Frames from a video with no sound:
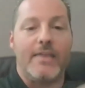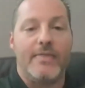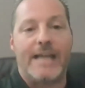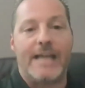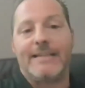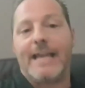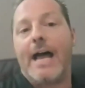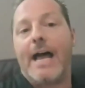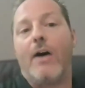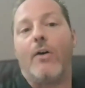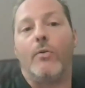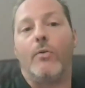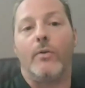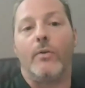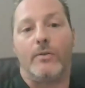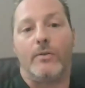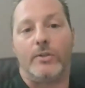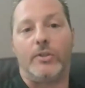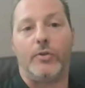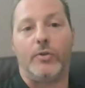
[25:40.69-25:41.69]
That's how
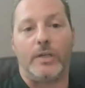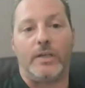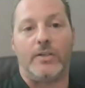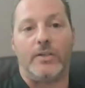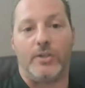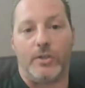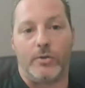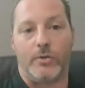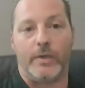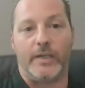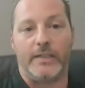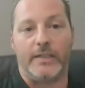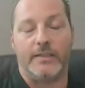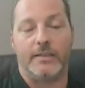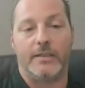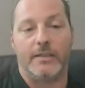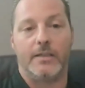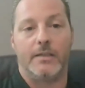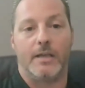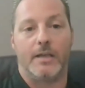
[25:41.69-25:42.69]
you could do
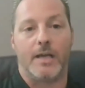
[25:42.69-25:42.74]
it